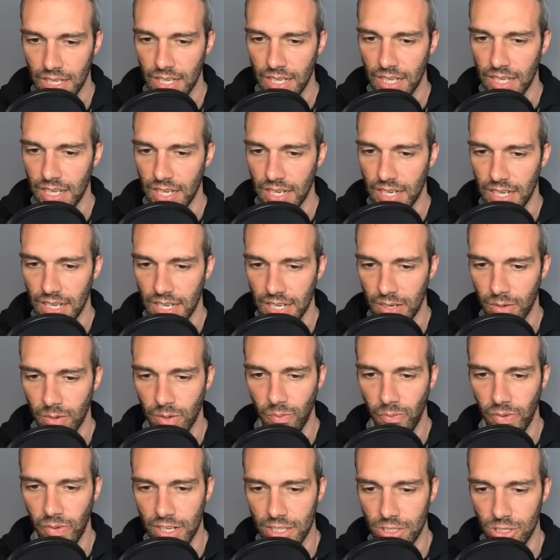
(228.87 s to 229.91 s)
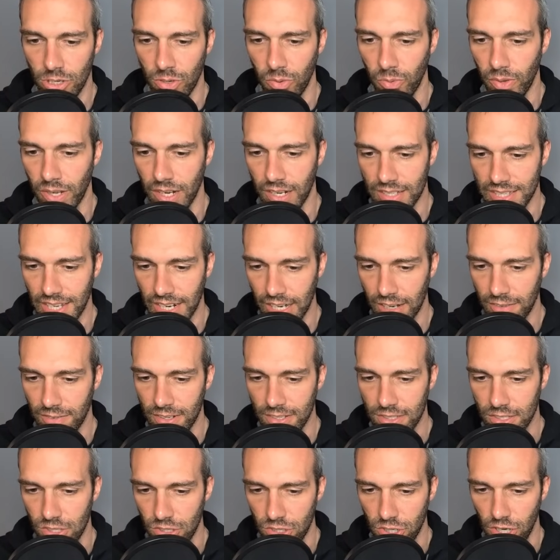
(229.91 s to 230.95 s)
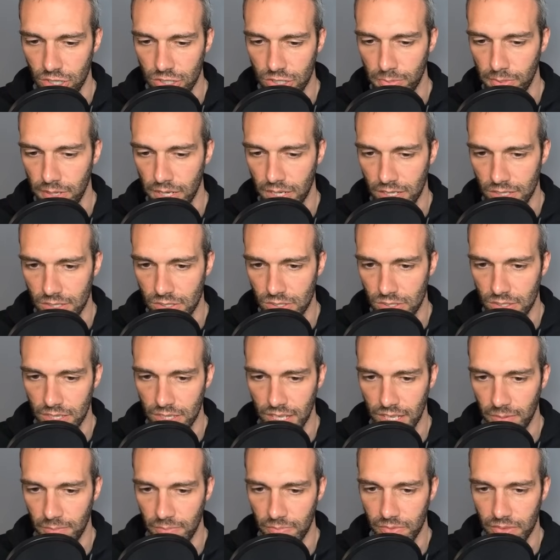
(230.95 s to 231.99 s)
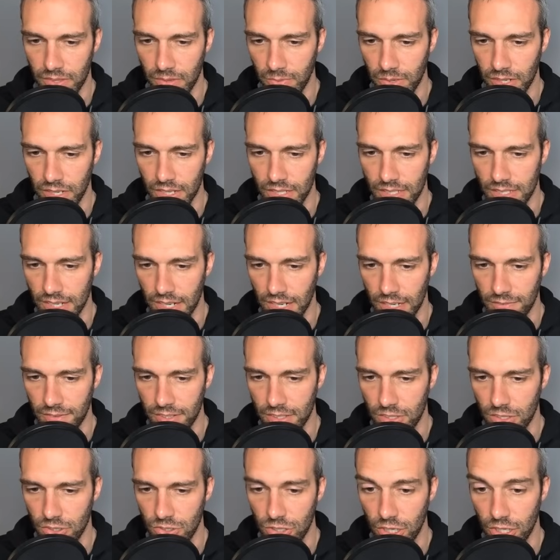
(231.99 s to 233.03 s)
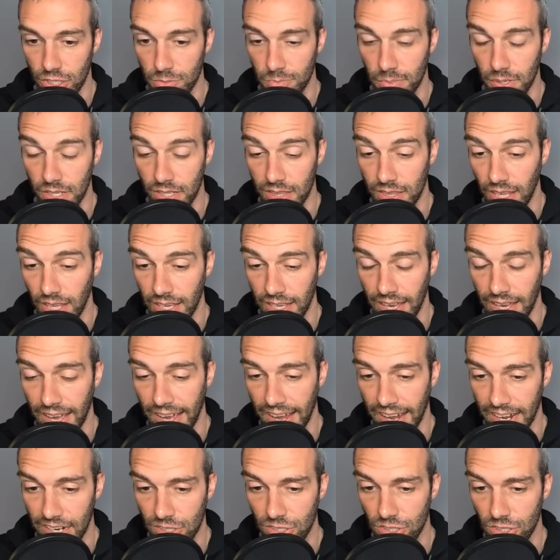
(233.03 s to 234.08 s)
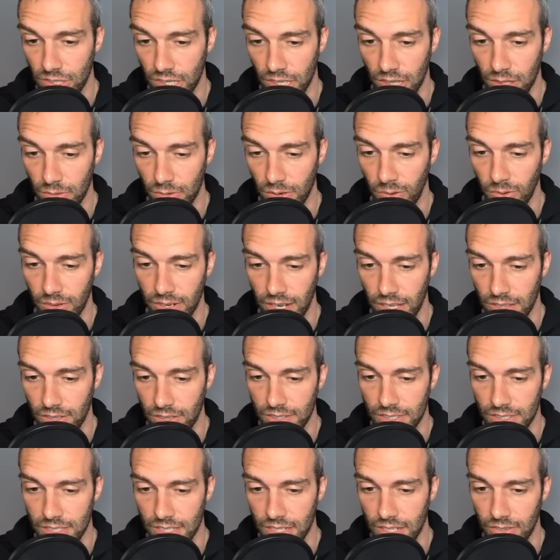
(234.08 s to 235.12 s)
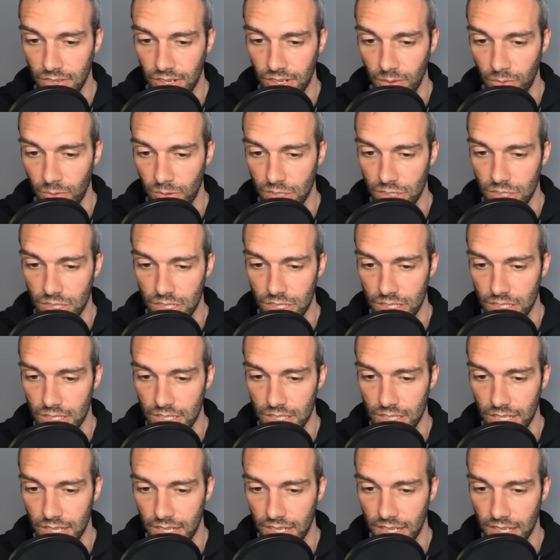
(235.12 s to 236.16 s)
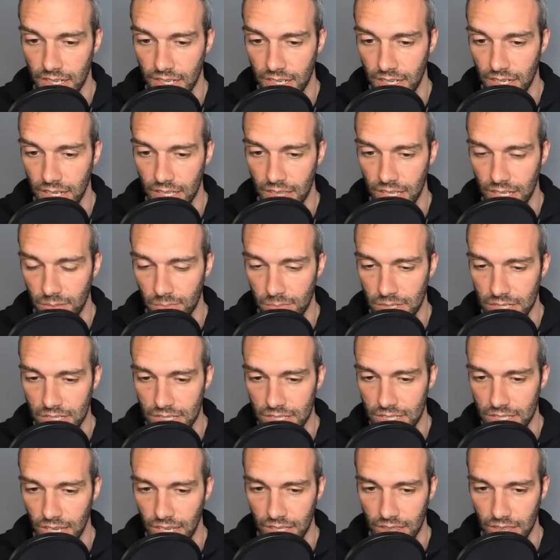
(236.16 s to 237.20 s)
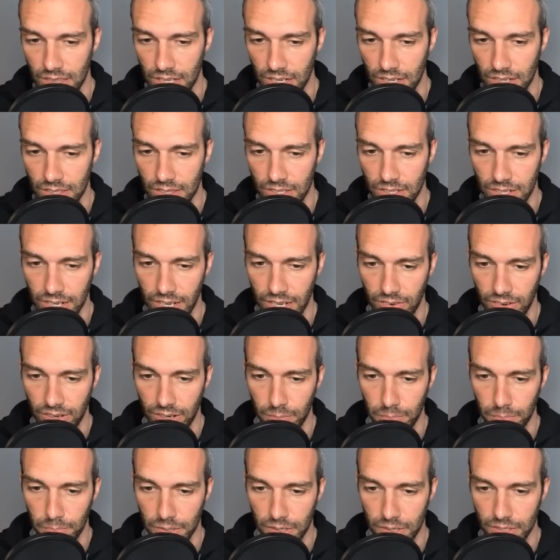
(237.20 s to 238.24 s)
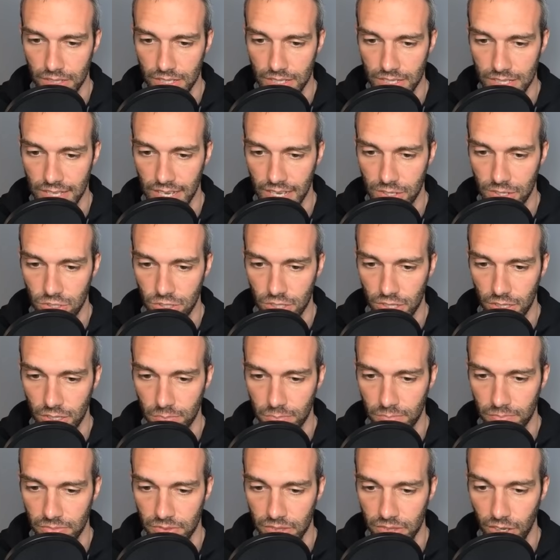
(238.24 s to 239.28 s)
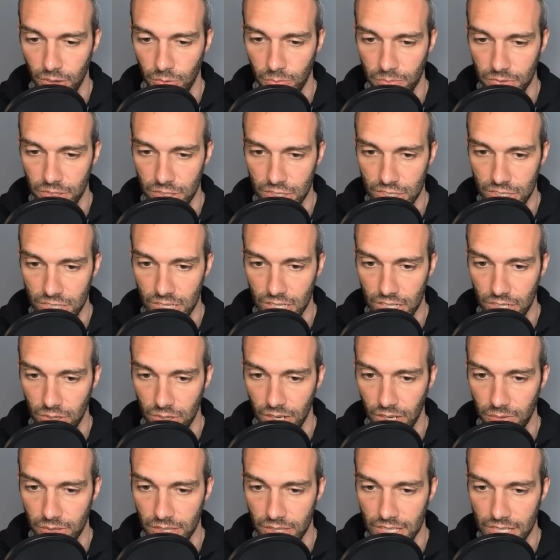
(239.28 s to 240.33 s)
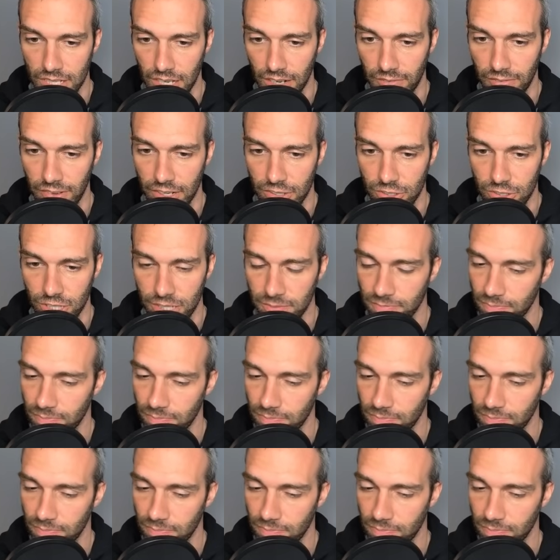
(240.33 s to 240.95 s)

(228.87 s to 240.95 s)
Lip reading: What are we going to do? We're going to sacrifice the charjabug, and yep, we're going to sacrifice the charjabug. They actually throw another incinerate, which is, I think, a mistake there. They're now going to burn this last shield. Nope, they're just going to go down with a ton of energy.